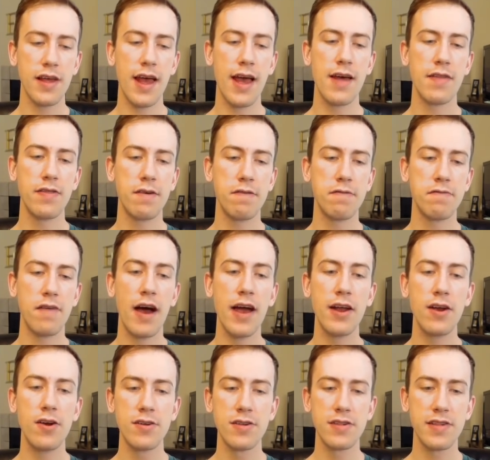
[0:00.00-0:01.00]
and the
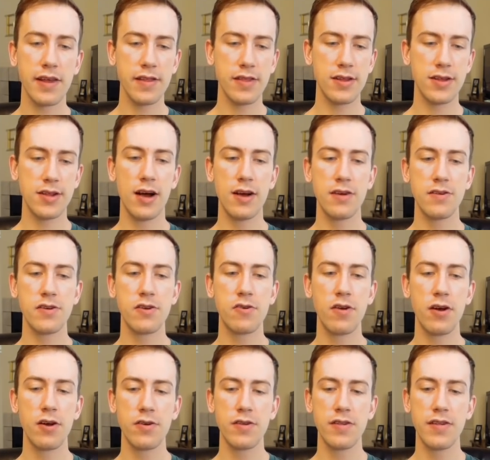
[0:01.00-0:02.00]
Fighters, like the
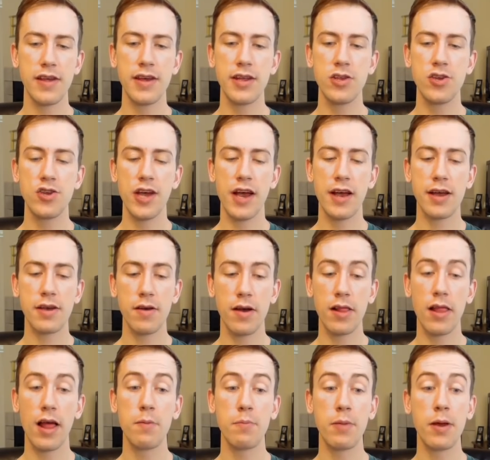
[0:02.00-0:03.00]
Toxicroaks, in check. A
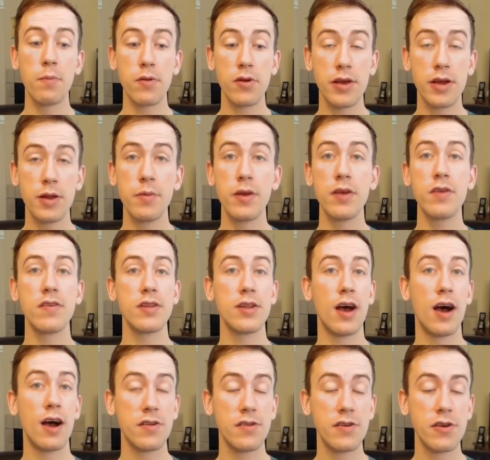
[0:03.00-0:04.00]
lot of people are going to be using
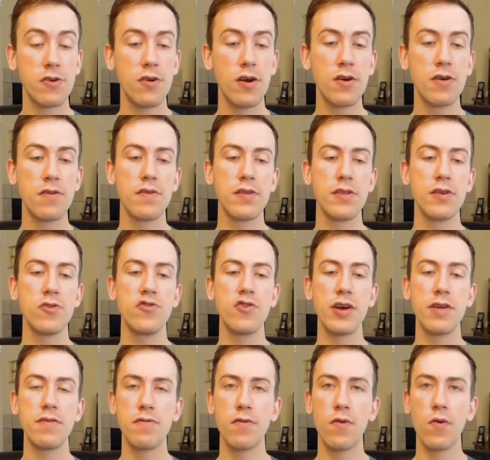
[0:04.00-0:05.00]
Toxicroak for their
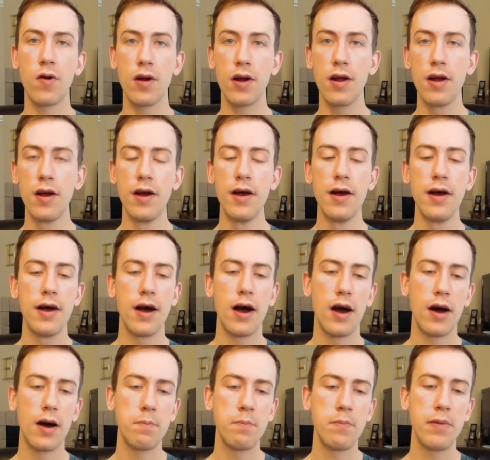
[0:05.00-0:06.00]
Gen 4
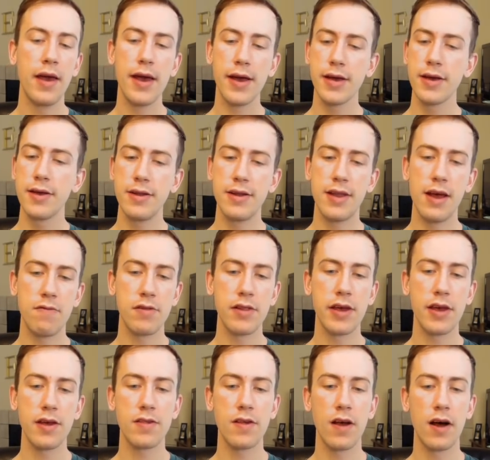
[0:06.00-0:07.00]
pick. Definitely
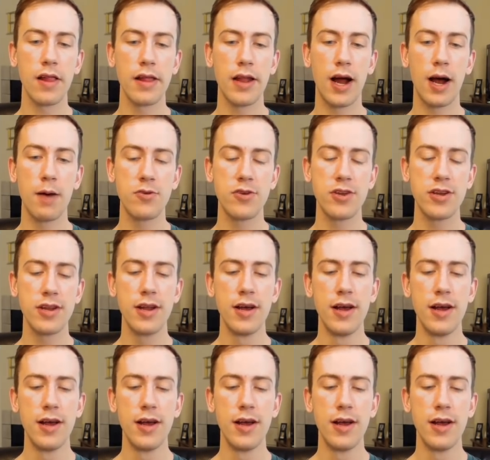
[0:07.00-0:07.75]
a solid option.